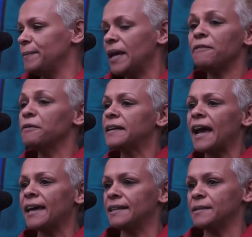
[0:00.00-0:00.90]
Every
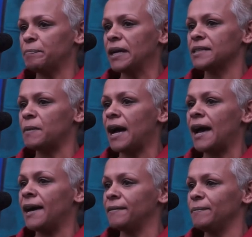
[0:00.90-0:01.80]
day this breaks my
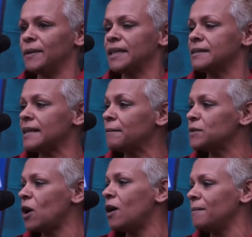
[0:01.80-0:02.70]
heart. At the same
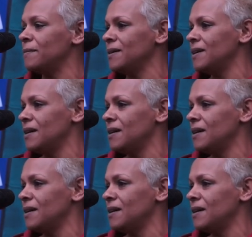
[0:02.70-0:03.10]
time,